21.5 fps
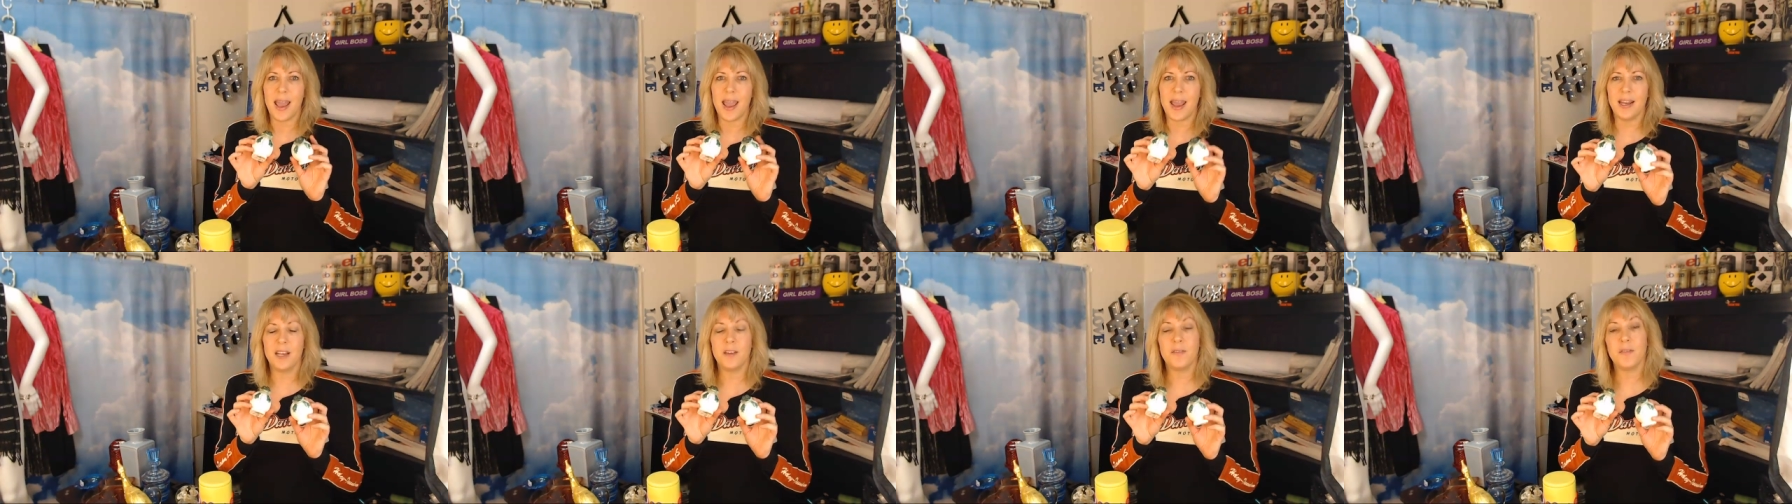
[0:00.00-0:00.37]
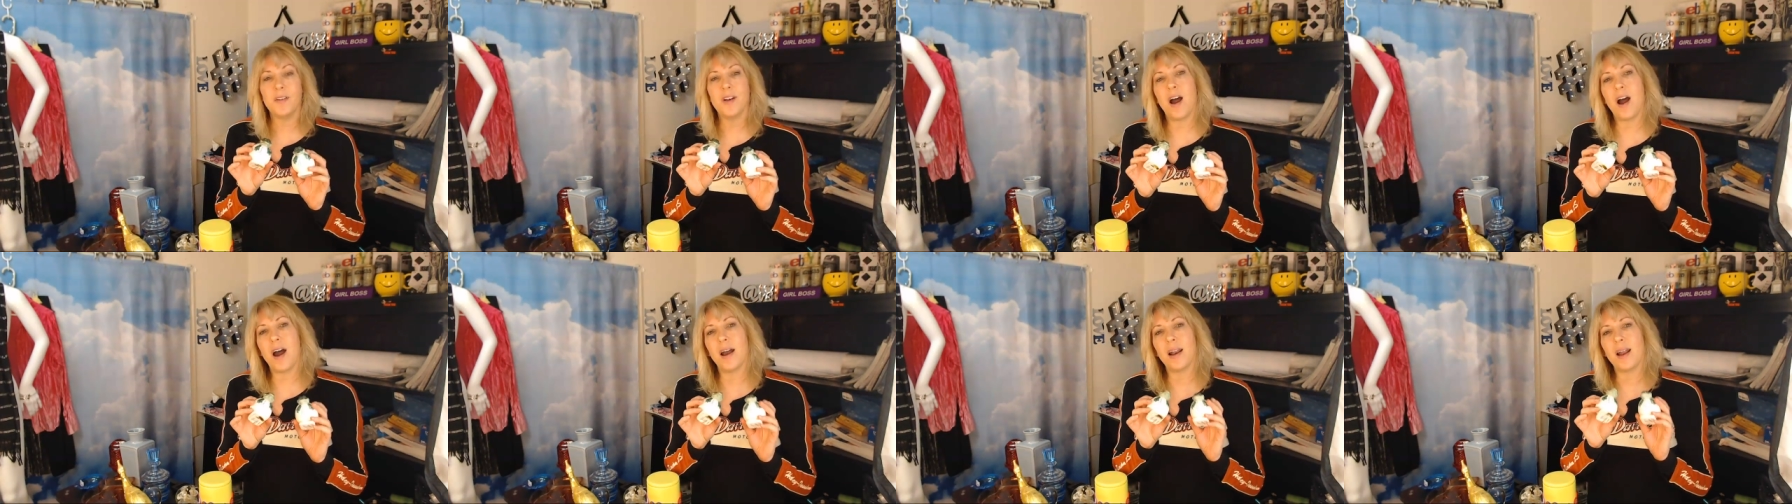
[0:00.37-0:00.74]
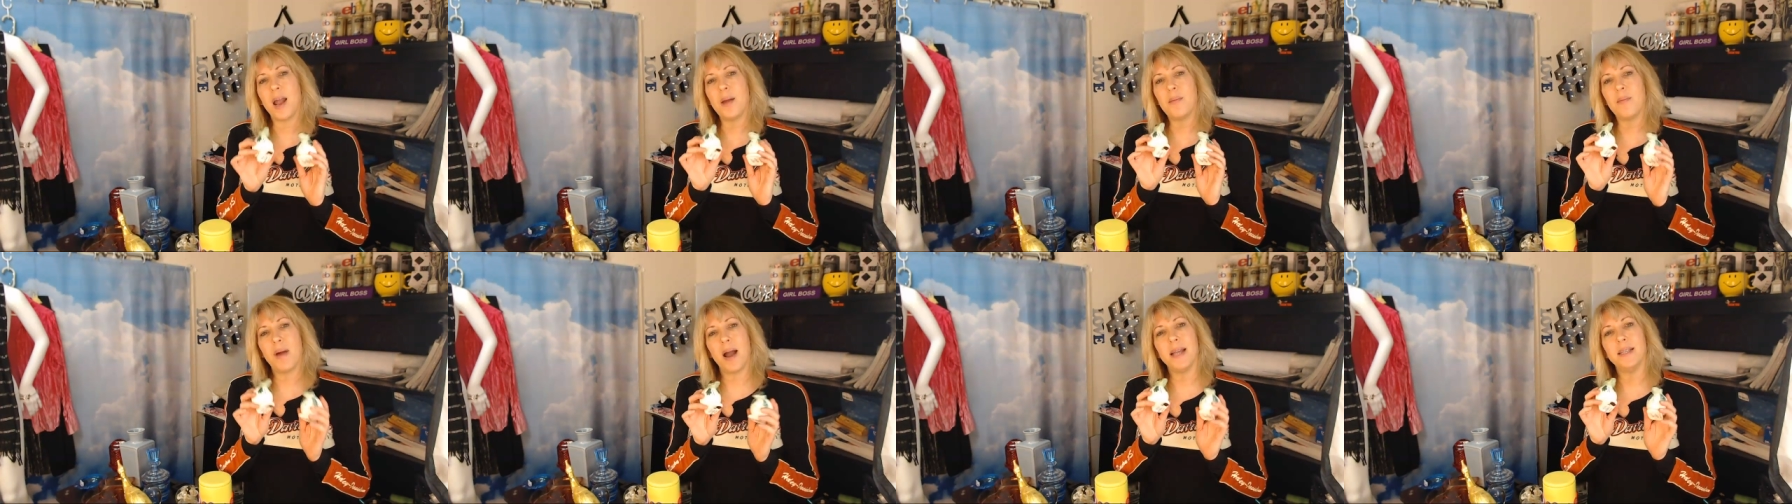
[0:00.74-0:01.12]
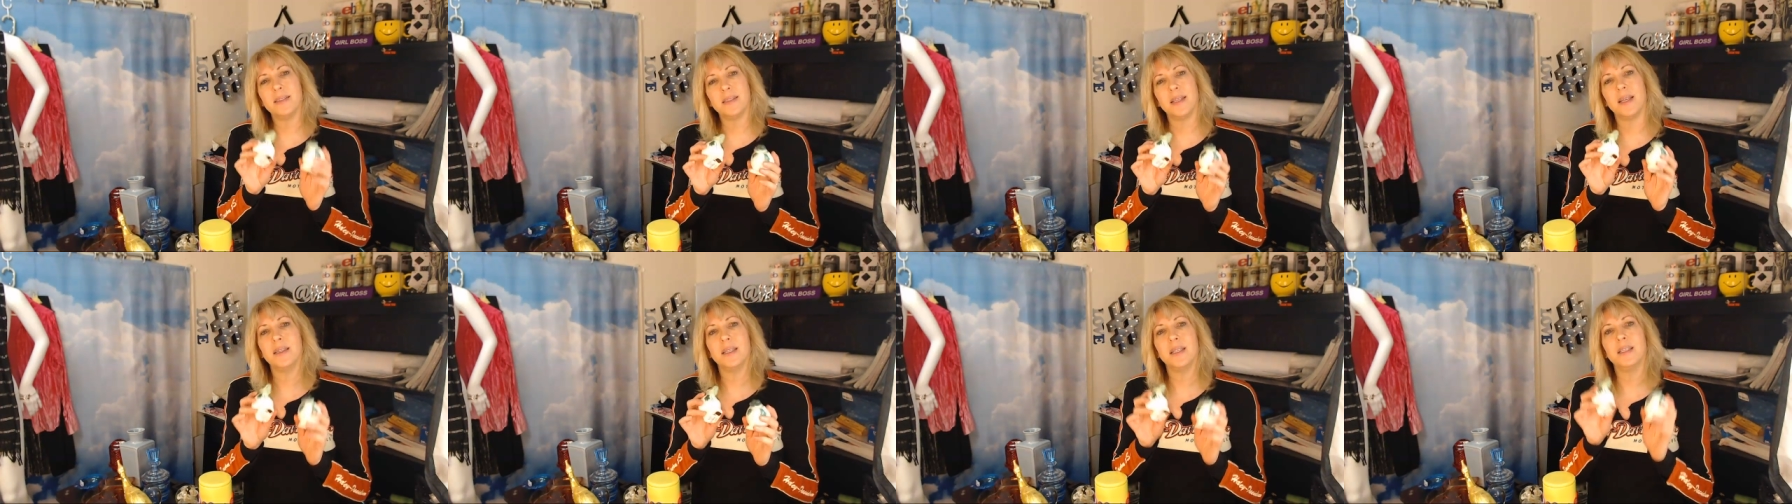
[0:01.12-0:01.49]
And if not, I might
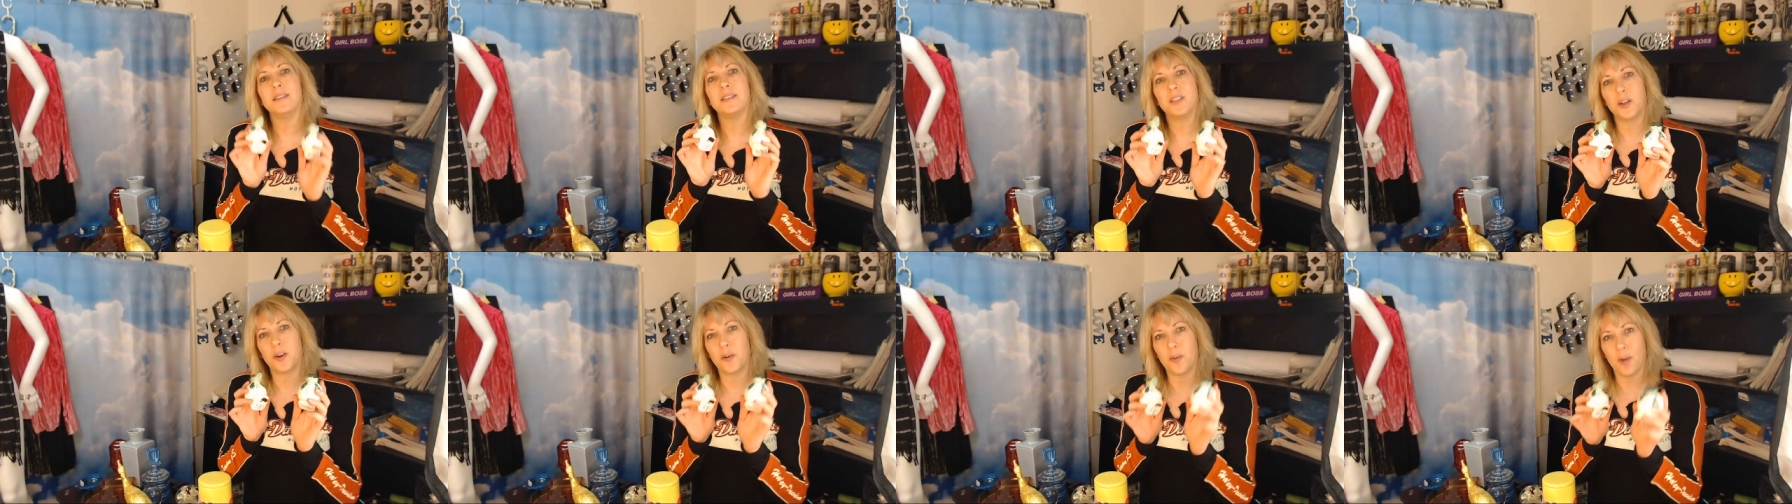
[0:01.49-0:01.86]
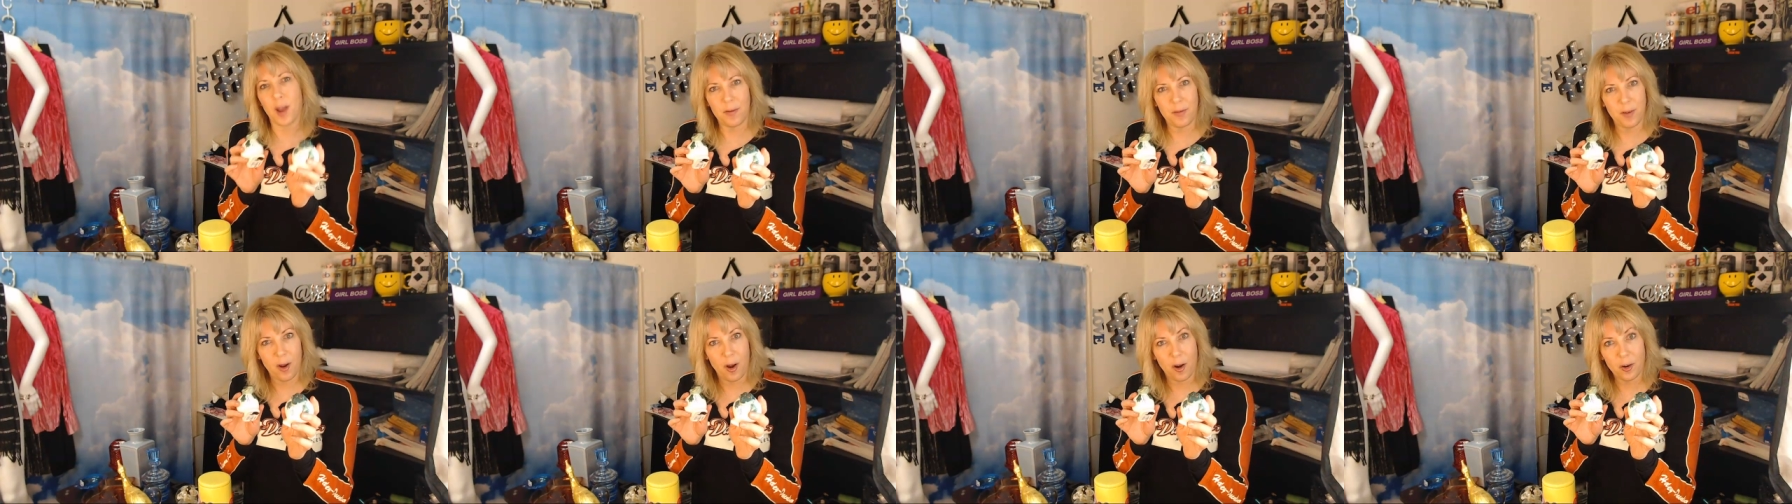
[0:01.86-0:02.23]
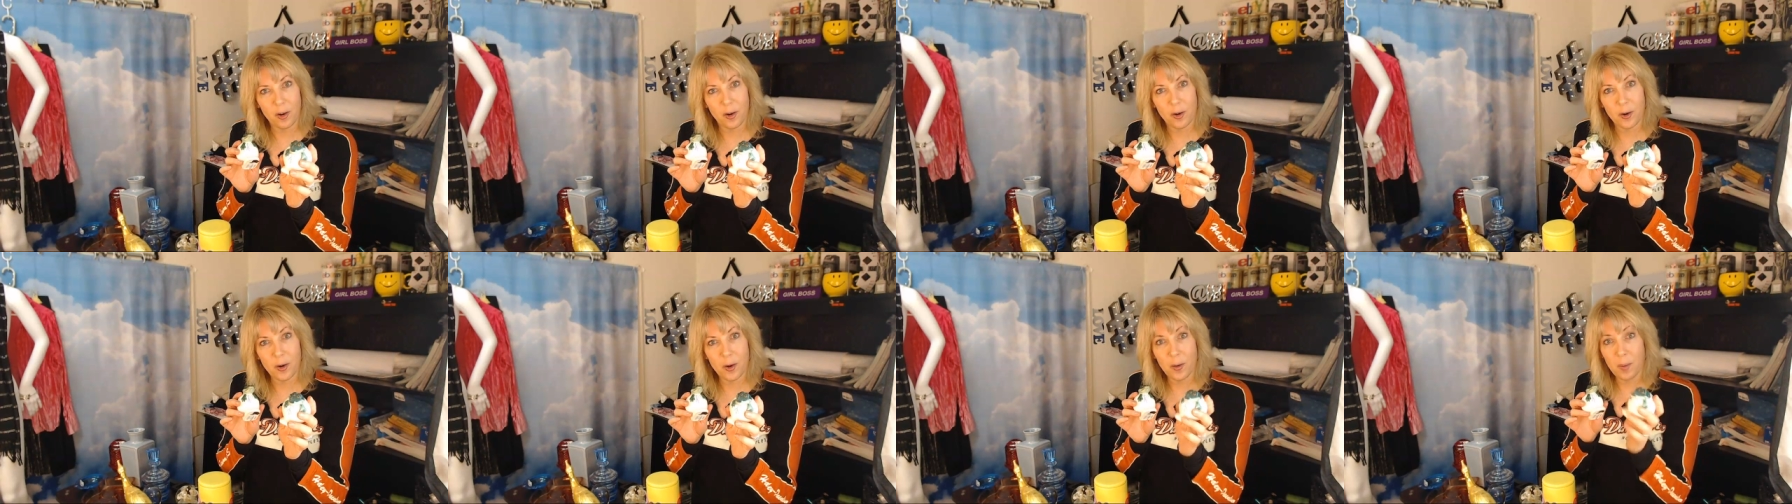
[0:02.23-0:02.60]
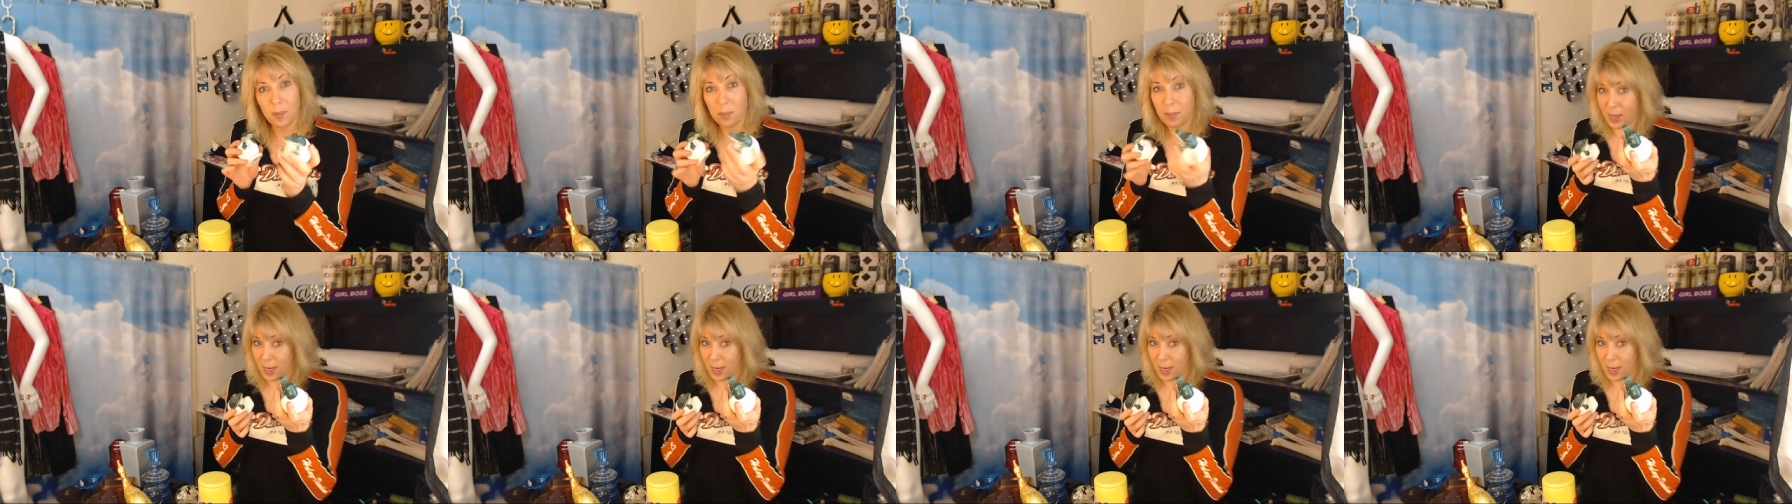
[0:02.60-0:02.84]
send these to Graveyard Girl,